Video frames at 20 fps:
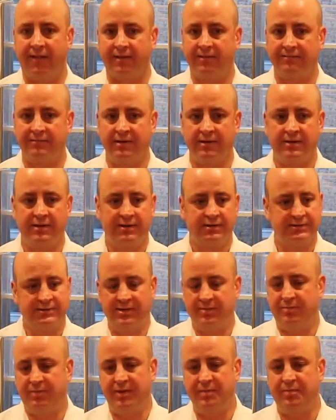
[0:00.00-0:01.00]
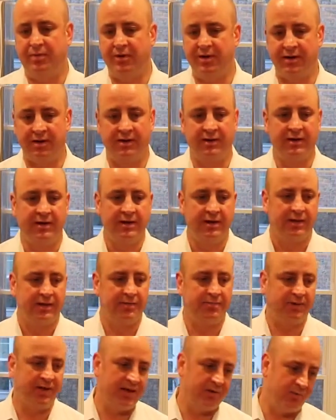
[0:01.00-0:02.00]
Simply put,
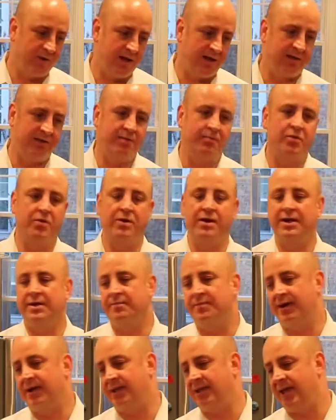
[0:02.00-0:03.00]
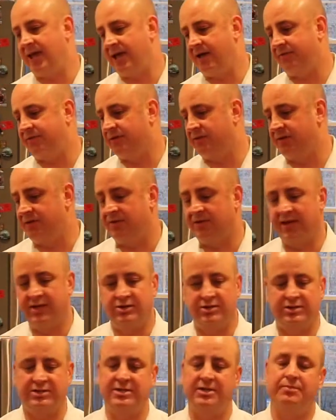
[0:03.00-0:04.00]
they played well in the morning, but in the afternoon they
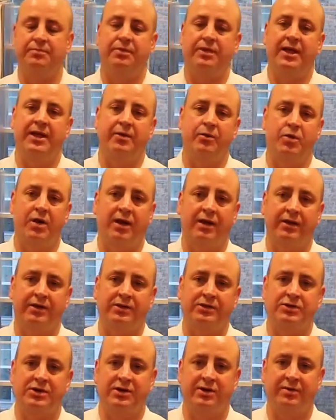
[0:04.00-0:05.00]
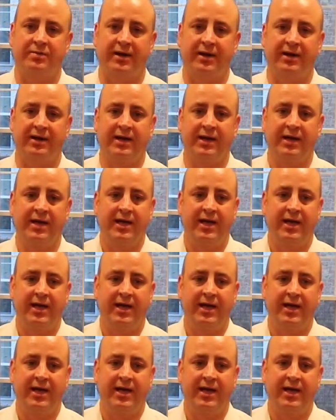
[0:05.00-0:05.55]
just didn't play well in the tournament.